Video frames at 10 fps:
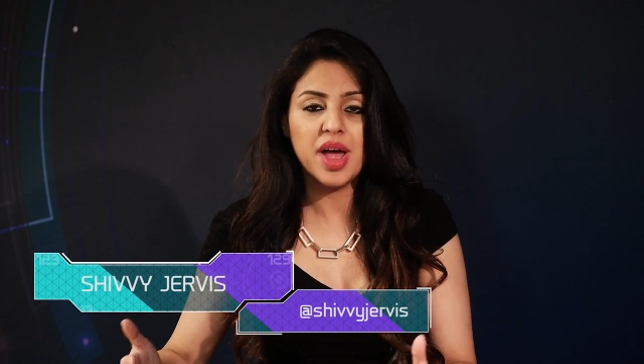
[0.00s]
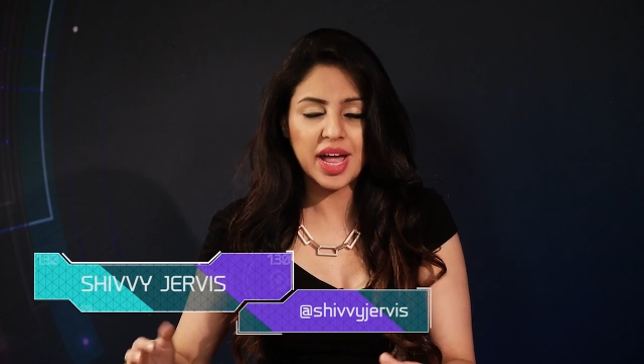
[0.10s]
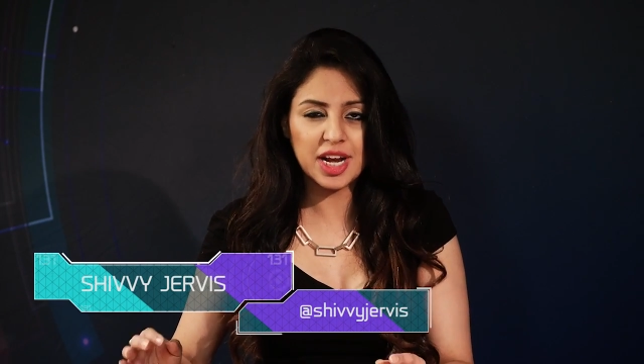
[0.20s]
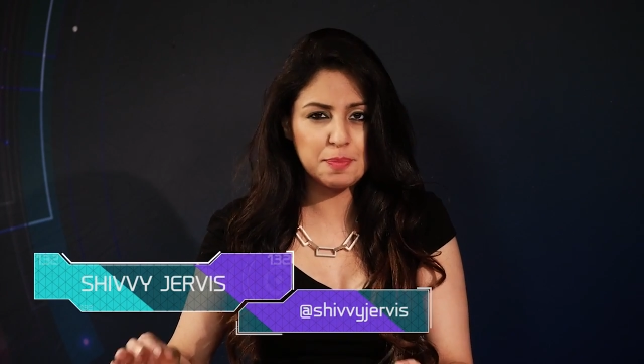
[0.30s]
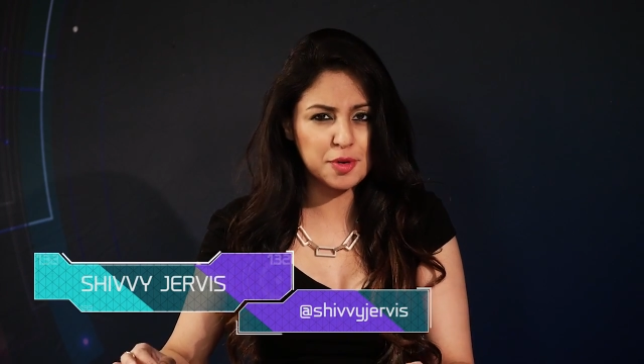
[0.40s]

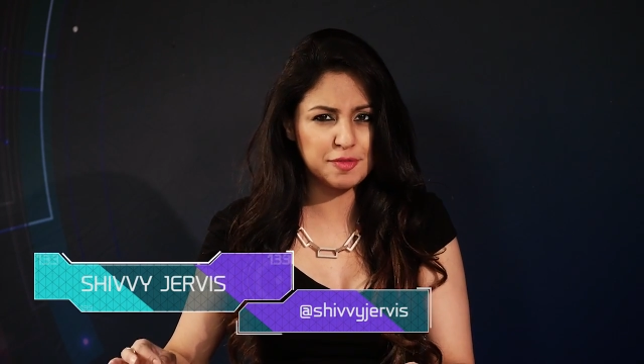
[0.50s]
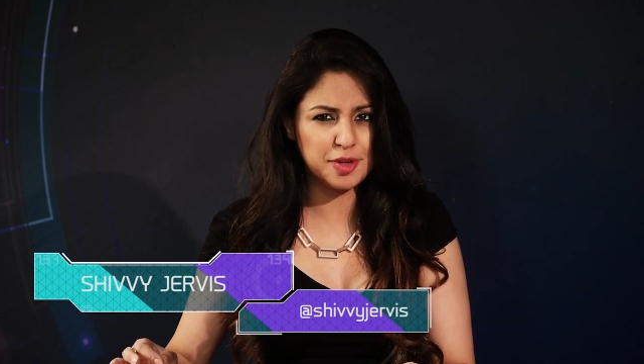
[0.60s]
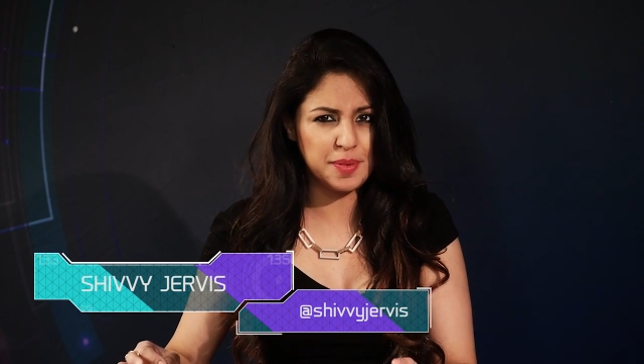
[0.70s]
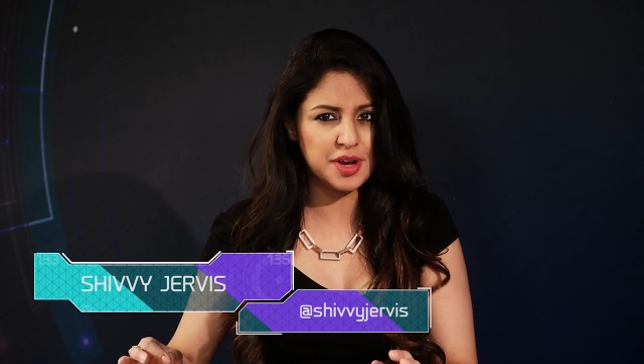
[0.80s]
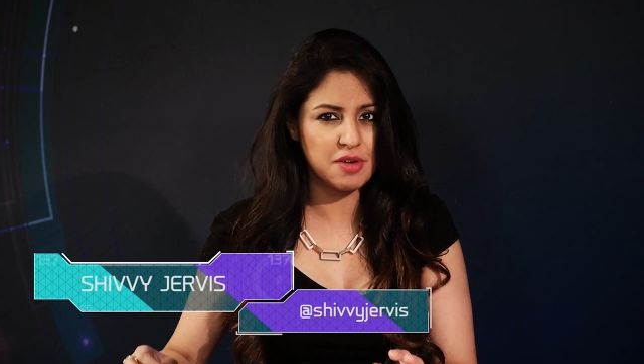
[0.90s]
and it proved
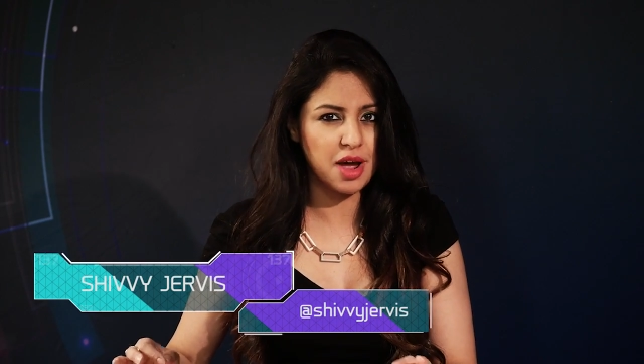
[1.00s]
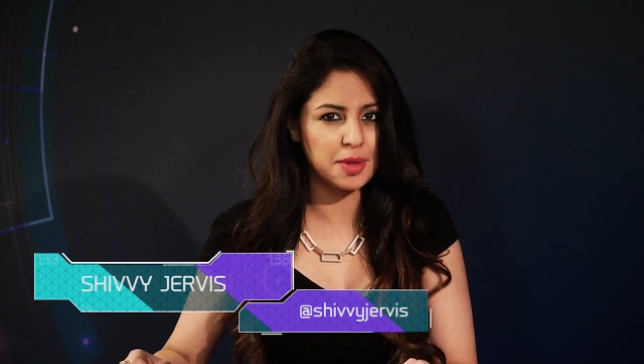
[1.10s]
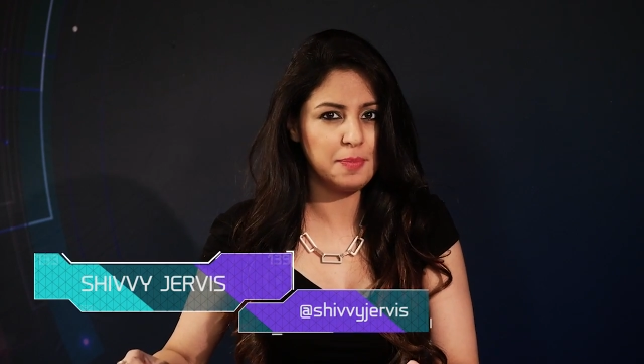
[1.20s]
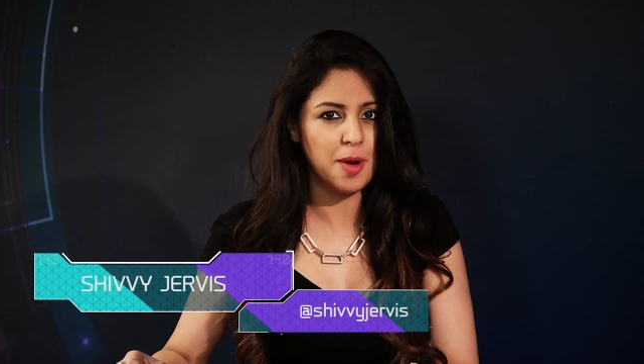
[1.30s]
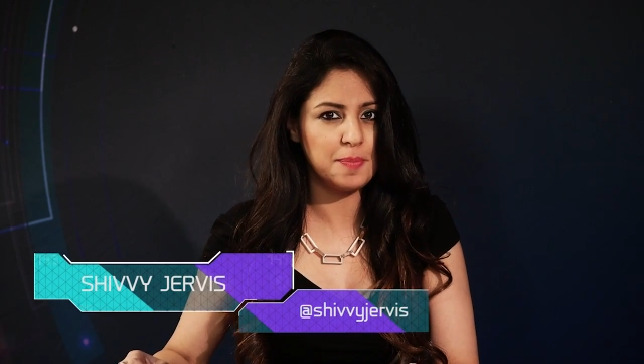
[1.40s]
to be a
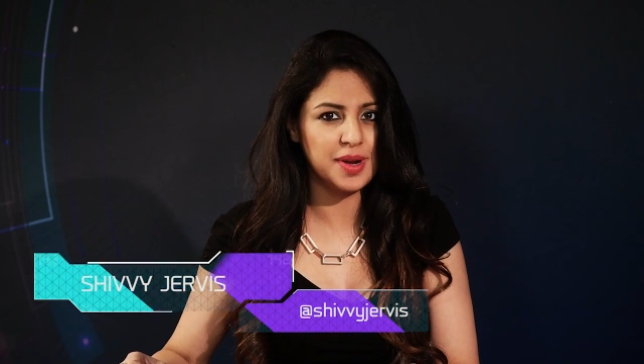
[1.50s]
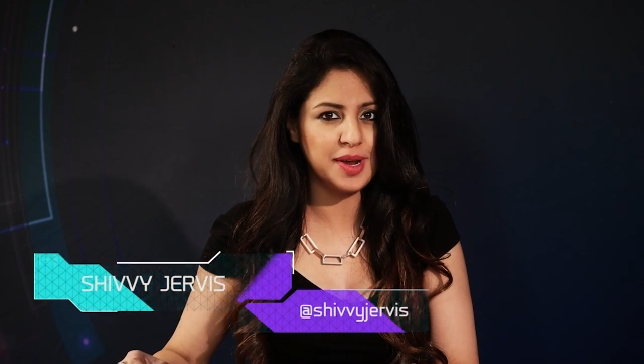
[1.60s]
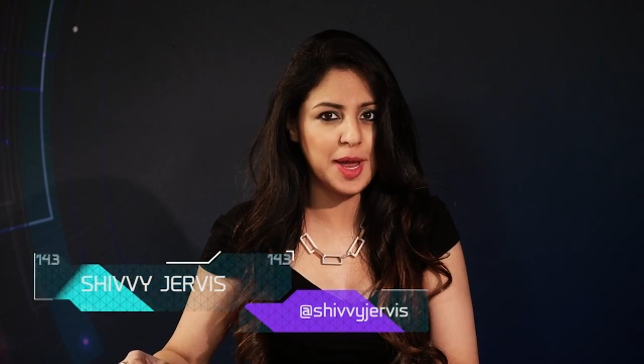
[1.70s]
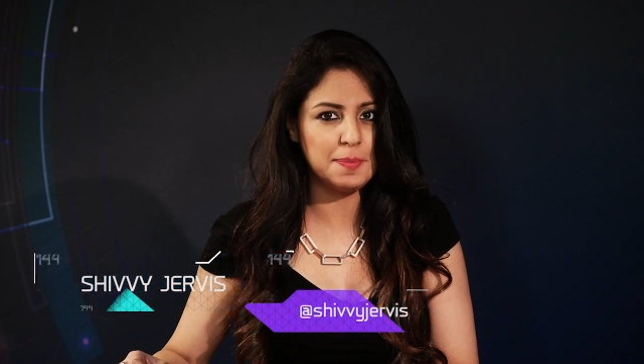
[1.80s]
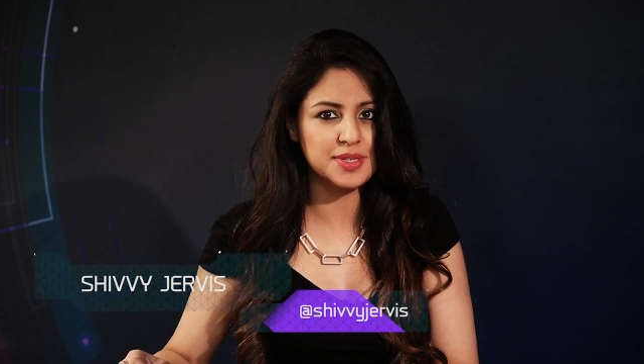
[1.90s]
rather
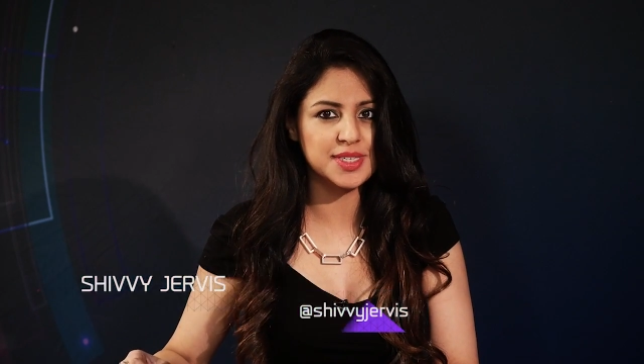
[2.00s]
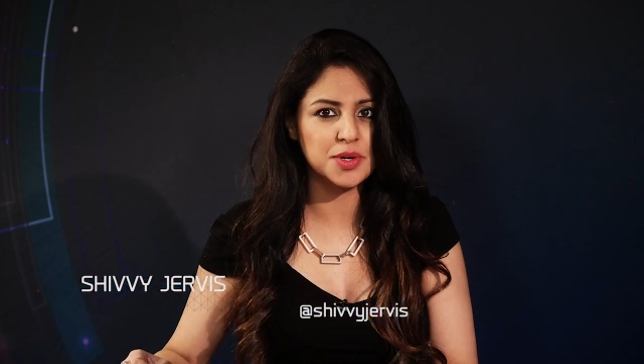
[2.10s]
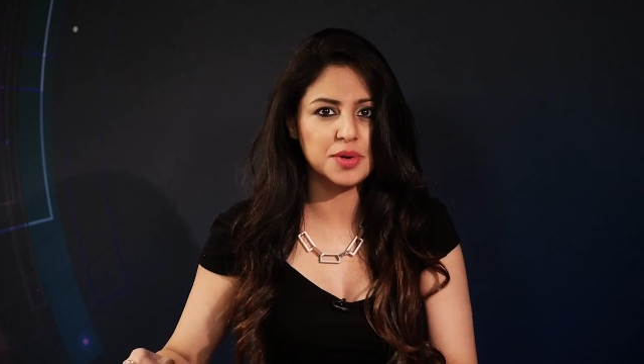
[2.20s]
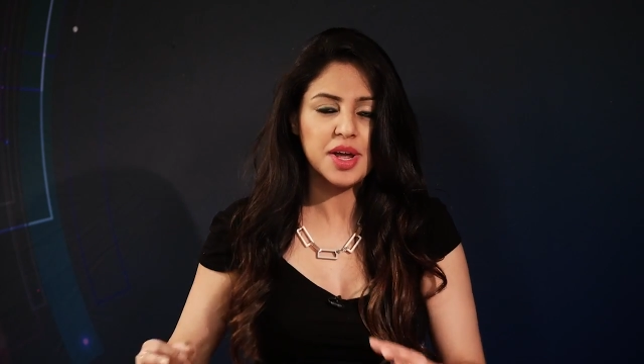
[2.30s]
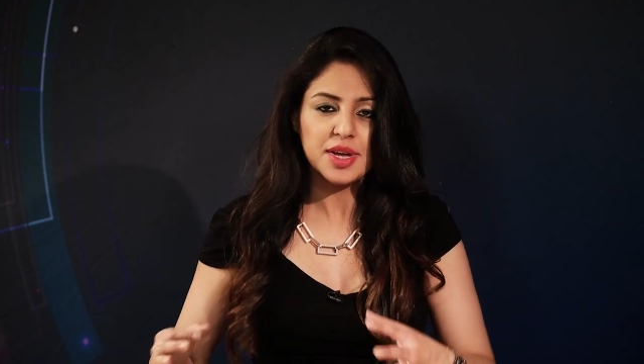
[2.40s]
popular
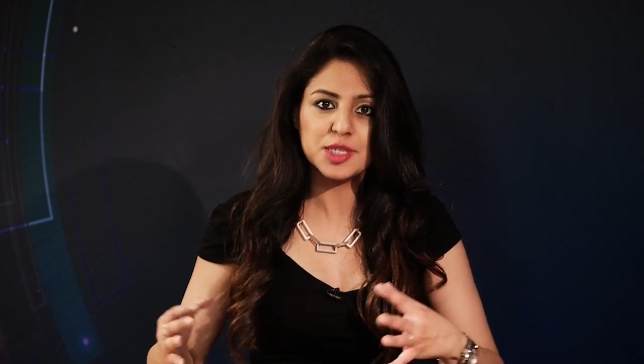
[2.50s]
episode,